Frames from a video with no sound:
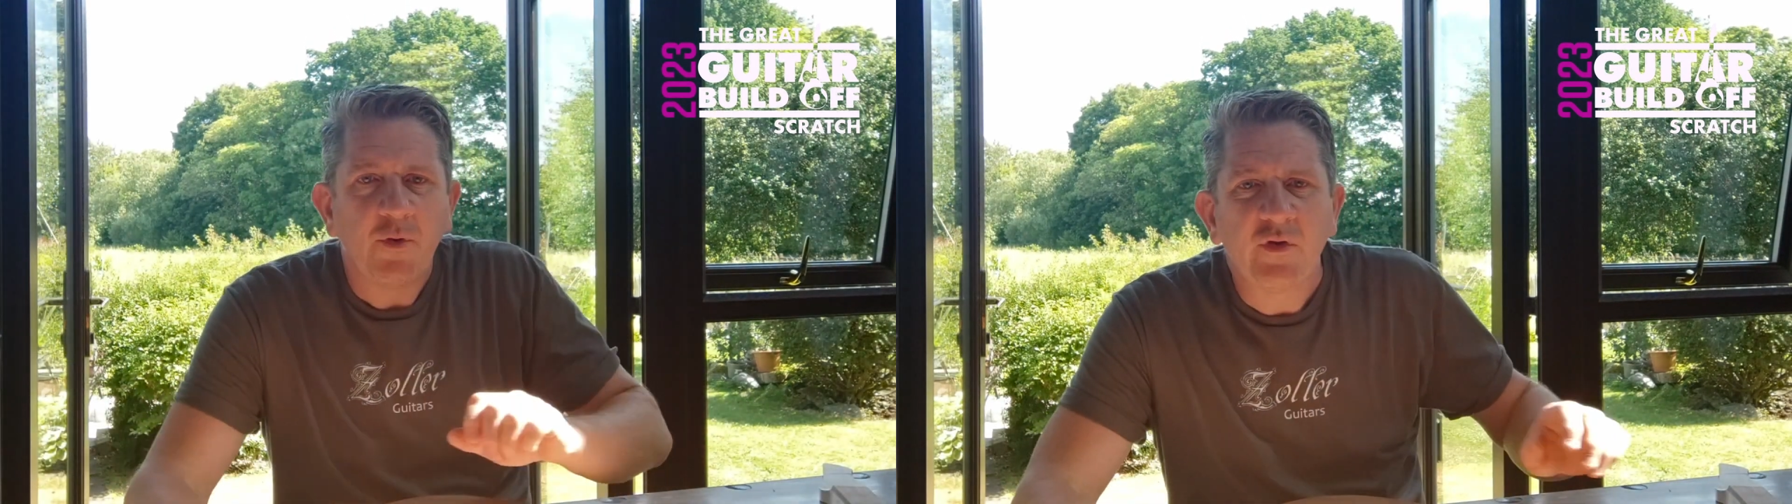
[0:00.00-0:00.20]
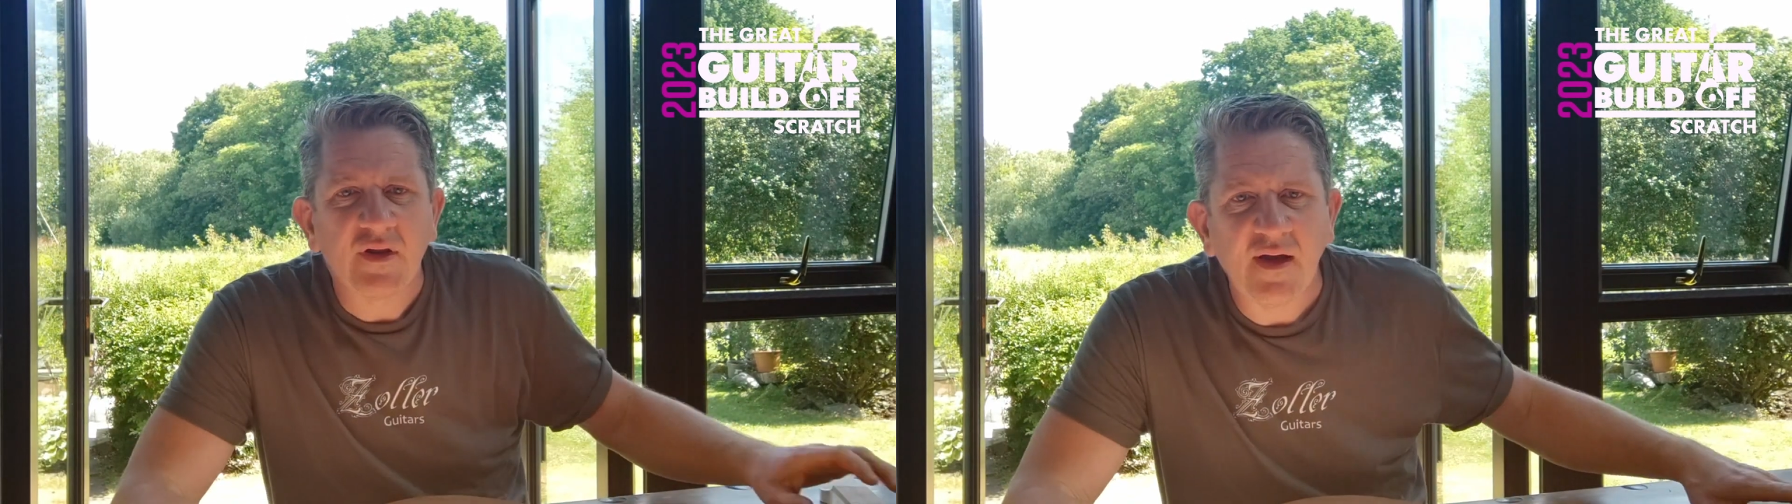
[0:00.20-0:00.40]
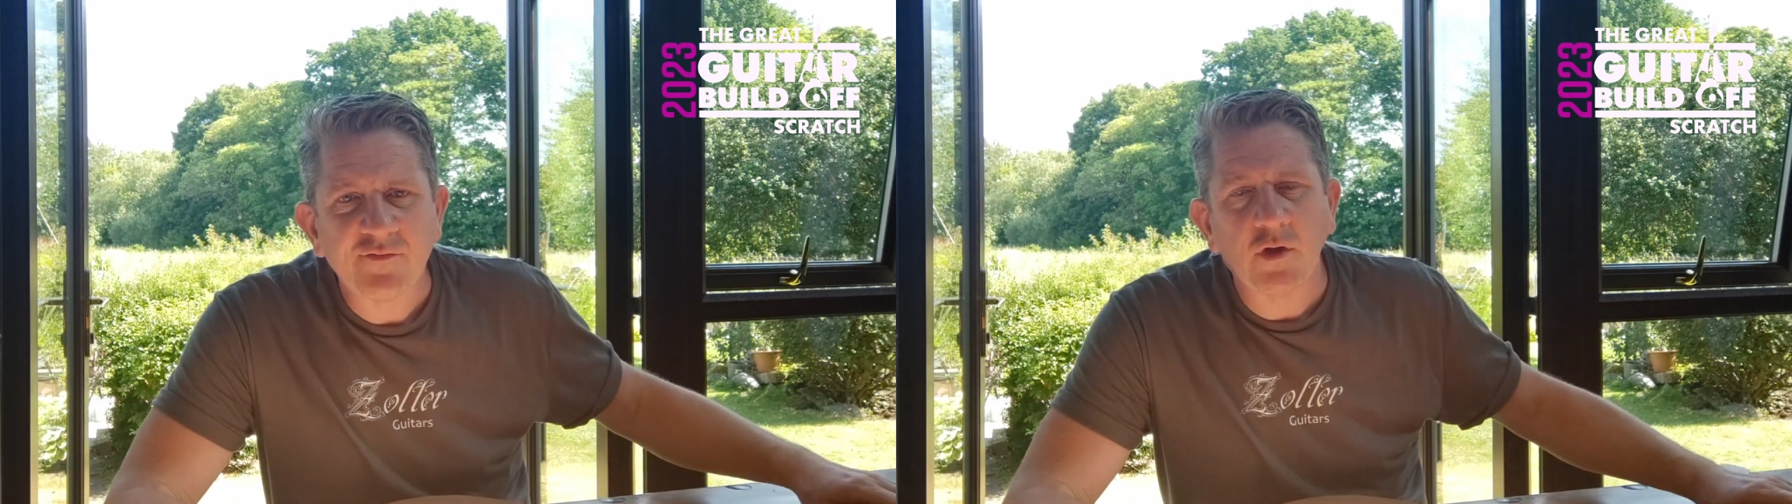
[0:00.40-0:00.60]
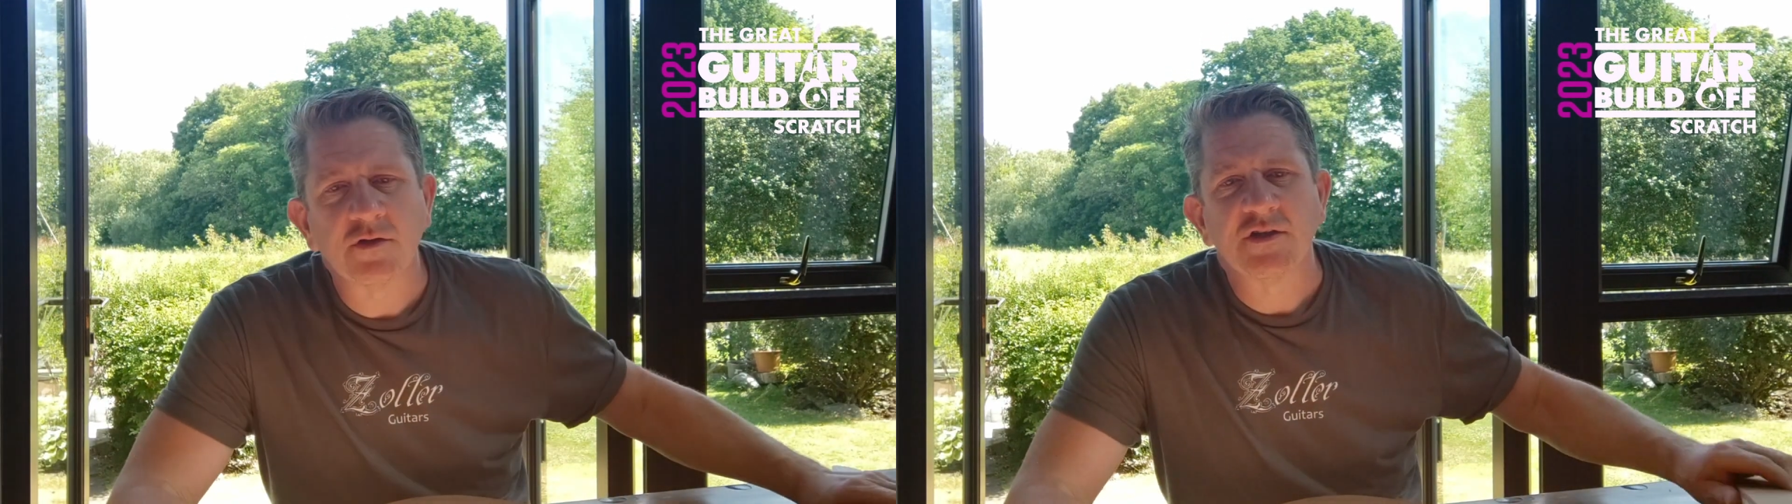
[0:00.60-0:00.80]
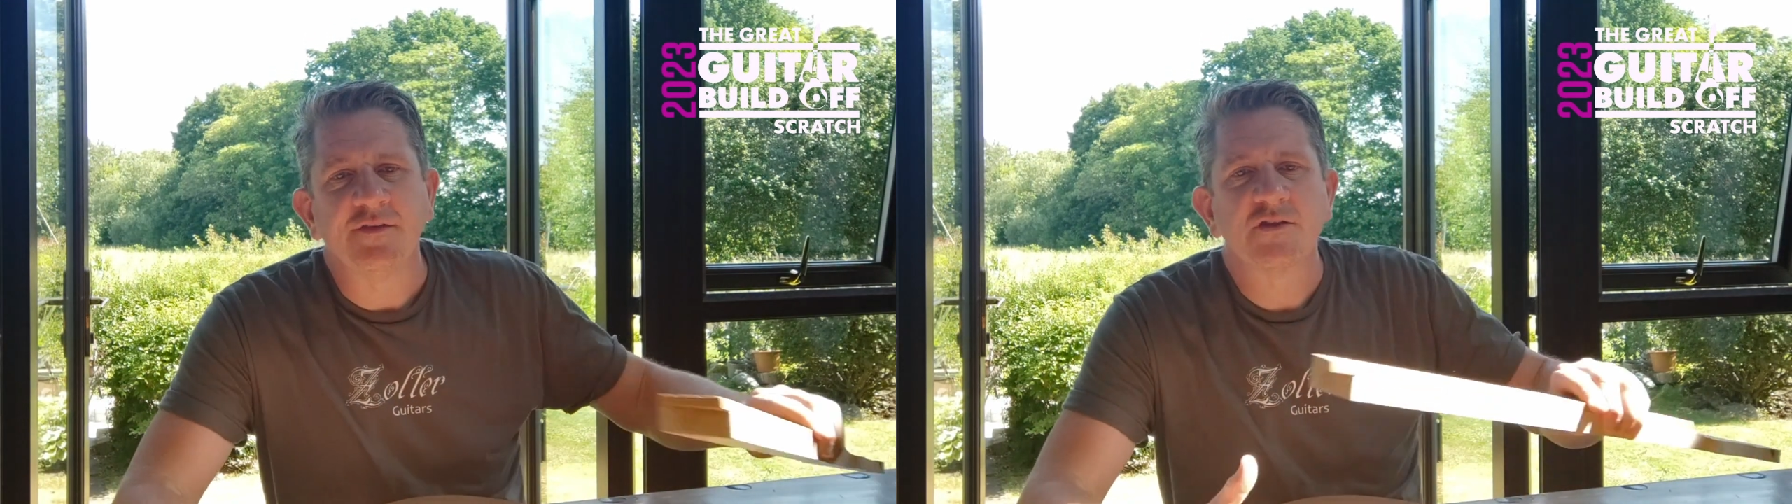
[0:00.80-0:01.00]
only going to have
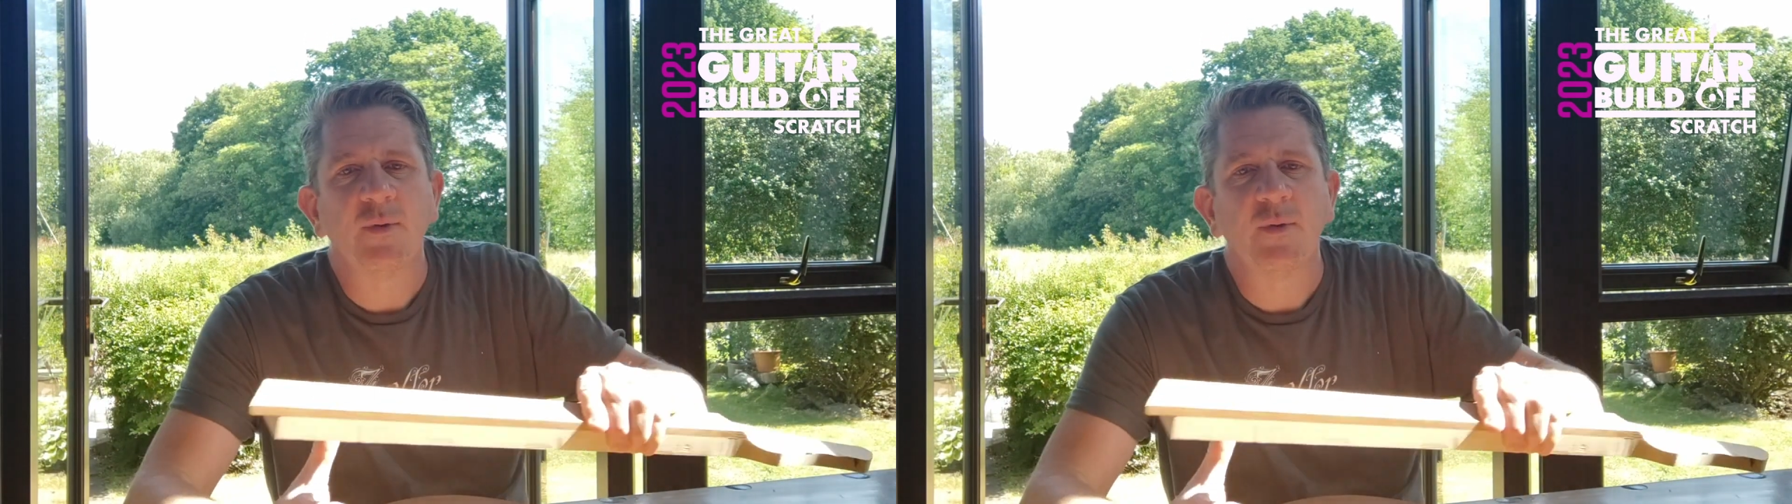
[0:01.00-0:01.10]
dots at the